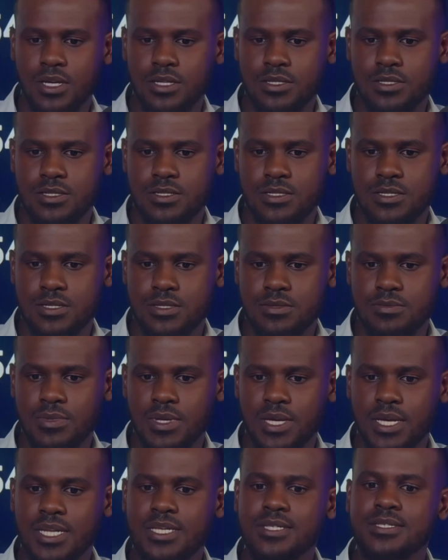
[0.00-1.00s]
It
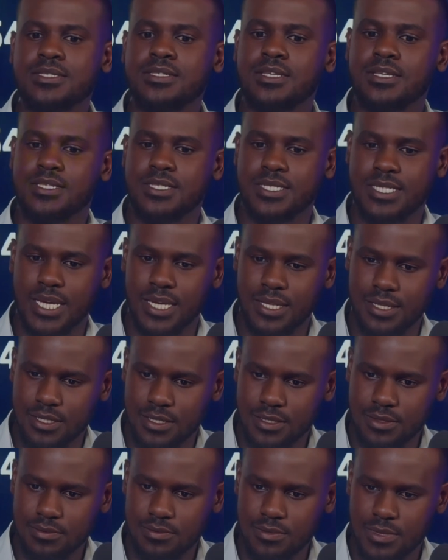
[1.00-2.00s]
is sustained.
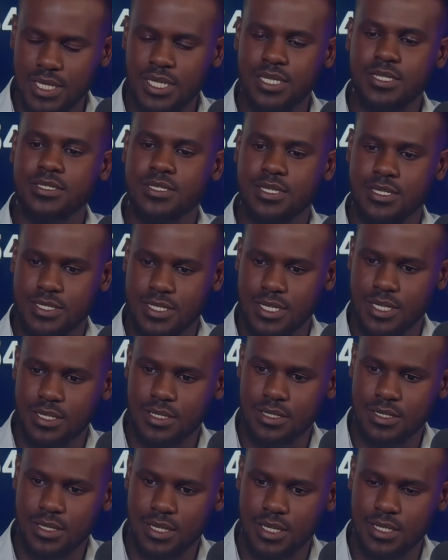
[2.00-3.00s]
It is
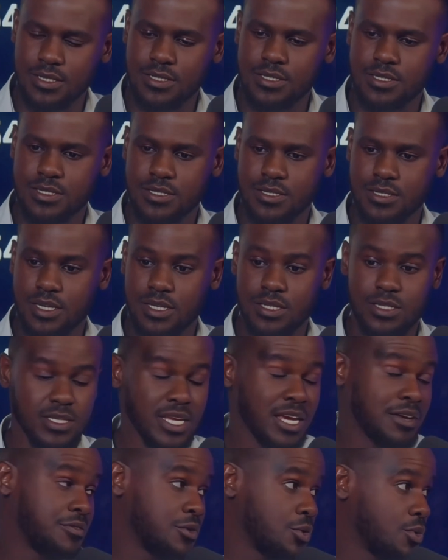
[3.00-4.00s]
sustained. It's
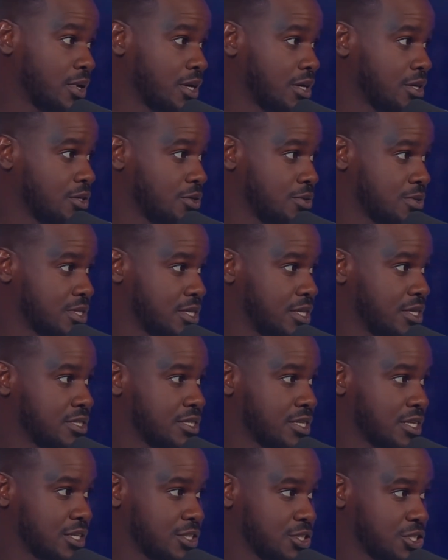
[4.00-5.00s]
everywhere. You see it
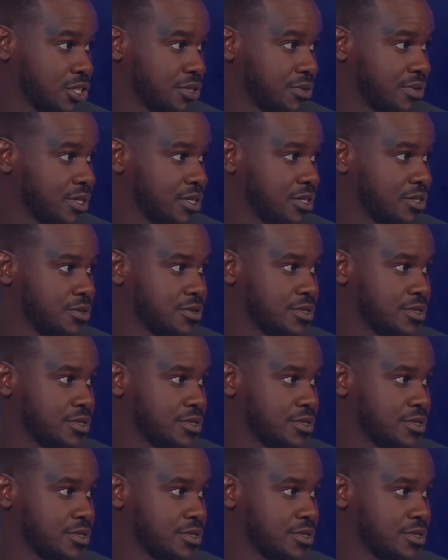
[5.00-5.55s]
in Nigeria.